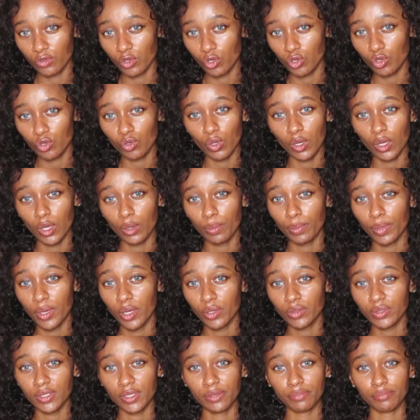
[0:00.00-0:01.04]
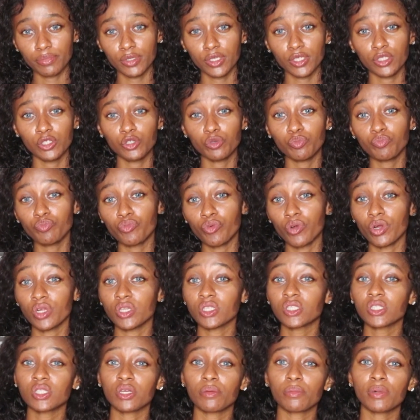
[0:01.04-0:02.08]
Don't go about and being
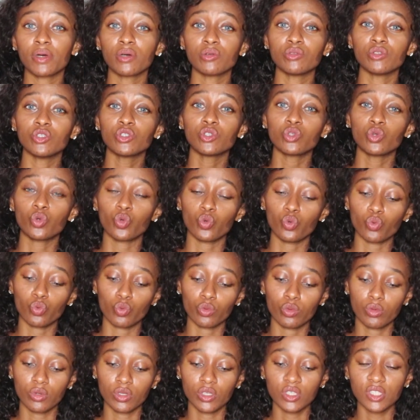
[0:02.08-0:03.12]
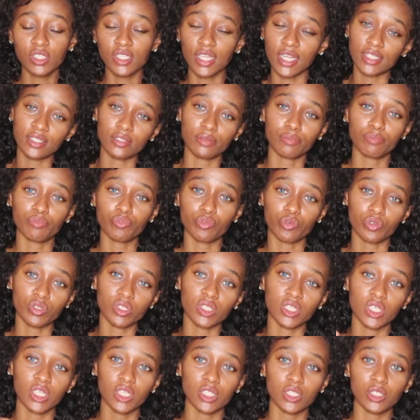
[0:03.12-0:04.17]
depressed about this whole starting
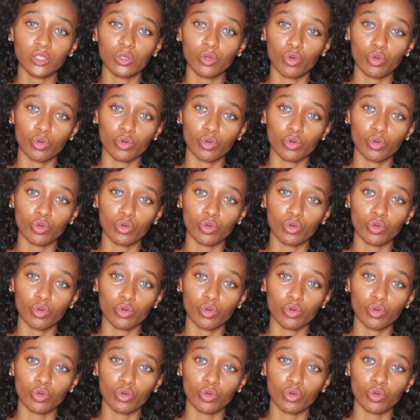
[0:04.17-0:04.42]
process,